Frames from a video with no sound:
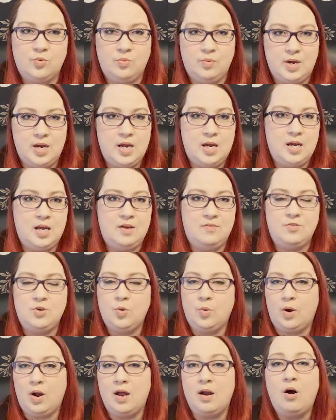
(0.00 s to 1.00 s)
read if you
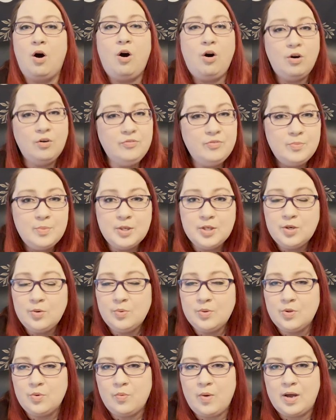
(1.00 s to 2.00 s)
are at all familiar
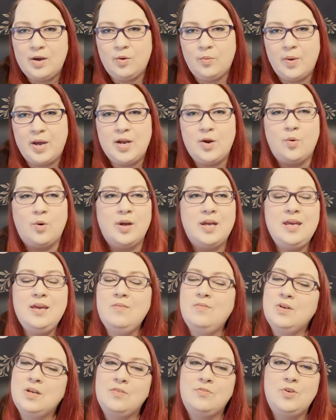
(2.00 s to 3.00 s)
with the Rider-Waite, or
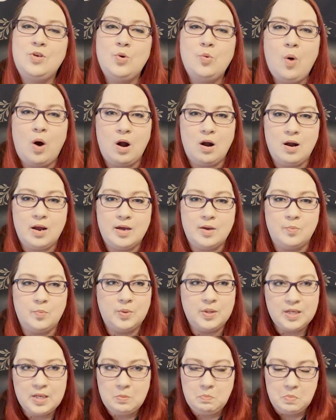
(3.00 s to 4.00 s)
even if you are a
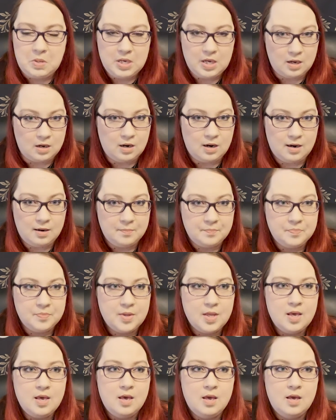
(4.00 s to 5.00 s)
complete beginner.
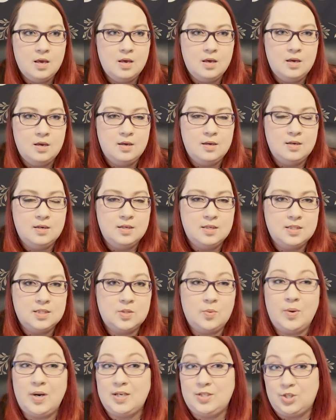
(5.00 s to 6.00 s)
So
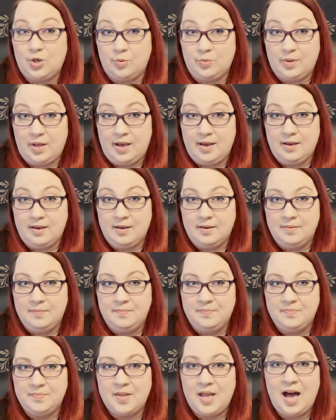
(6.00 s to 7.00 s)
what I don't like,
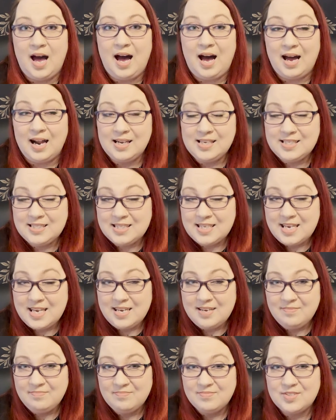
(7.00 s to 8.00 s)

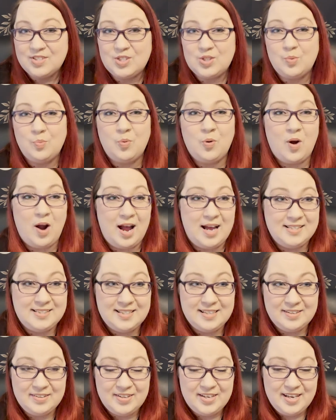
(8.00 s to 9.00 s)
honestly,
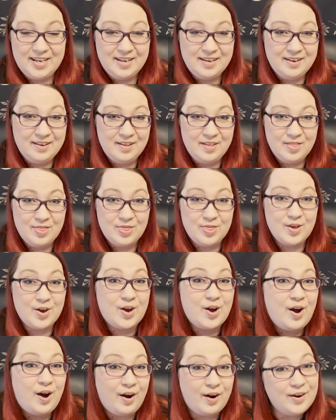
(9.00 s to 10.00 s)
surprisingly, the
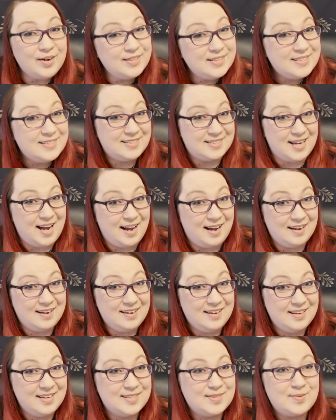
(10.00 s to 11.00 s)
cardstock
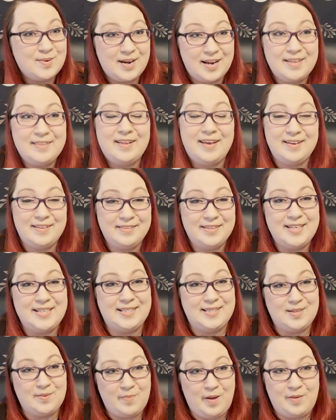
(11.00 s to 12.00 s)
is what I like
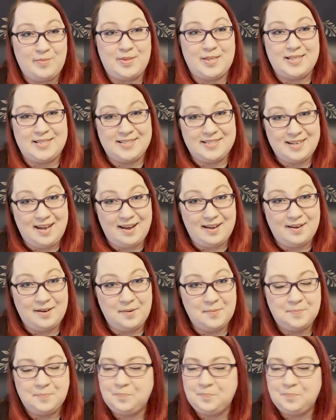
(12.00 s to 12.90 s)
least about this deck.